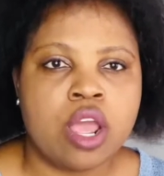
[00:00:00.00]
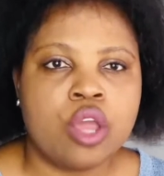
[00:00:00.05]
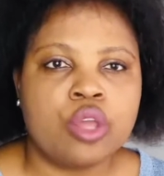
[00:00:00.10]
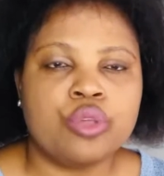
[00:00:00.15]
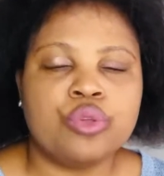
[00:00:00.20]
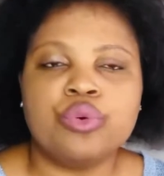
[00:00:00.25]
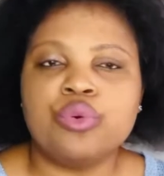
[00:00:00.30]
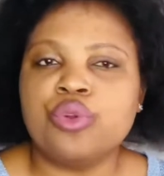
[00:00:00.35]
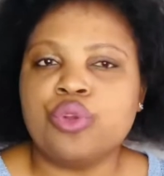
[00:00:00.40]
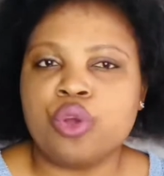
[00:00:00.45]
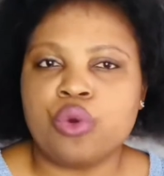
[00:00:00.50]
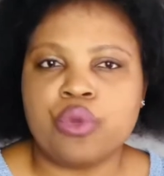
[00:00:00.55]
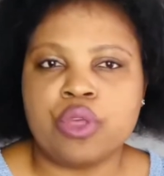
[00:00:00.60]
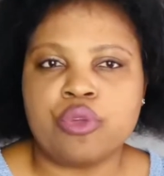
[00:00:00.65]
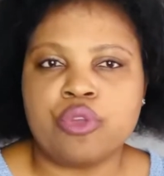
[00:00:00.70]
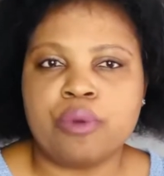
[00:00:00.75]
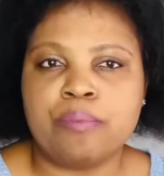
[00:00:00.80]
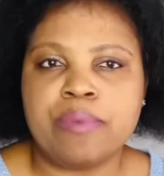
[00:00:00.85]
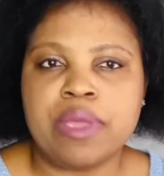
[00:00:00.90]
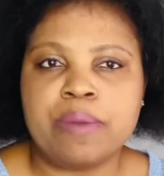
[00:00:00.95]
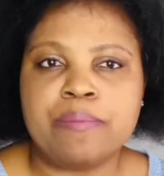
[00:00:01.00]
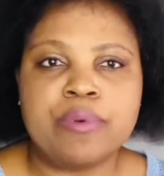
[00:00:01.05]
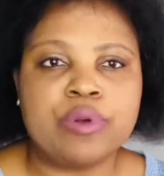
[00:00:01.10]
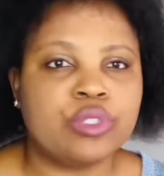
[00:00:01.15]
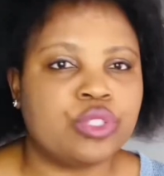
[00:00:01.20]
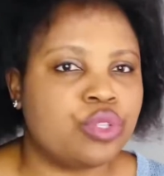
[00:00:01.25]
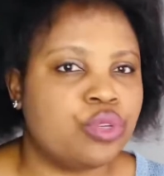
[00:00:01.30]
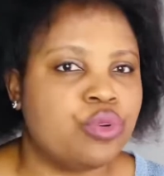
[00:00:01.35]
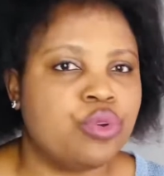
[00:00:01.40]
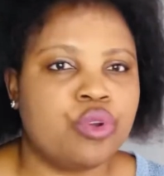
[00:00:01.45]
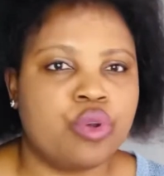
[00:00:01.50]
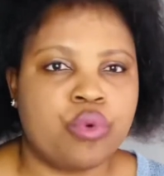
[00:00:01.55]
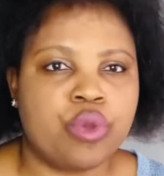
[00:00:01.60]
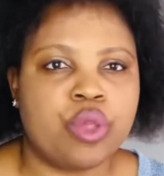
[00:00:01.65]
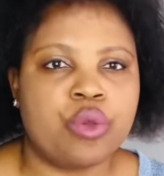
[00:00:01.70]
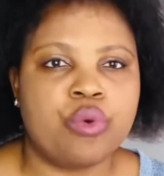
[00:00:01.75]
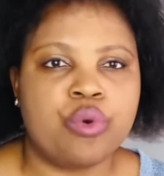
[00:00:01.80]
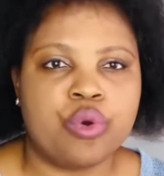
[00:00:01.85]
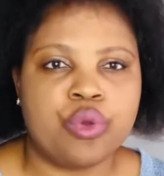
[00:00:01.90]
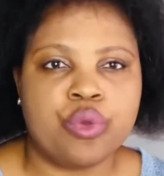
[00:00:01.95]
You knowing your purpose, you knowing
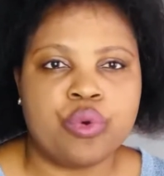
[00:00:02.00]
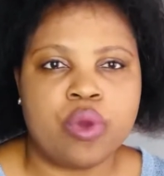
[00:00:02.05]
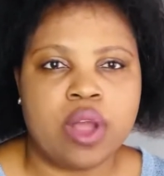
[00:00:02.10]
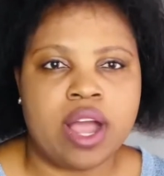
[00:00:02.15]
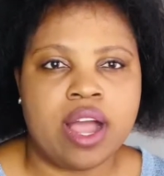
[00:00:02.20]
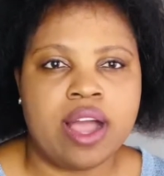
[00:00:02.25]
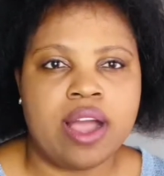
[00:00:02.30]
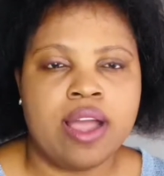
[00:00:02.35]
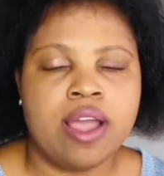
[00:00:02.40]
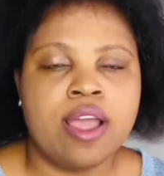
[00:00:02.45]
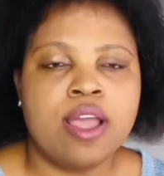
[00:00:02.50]
who you are,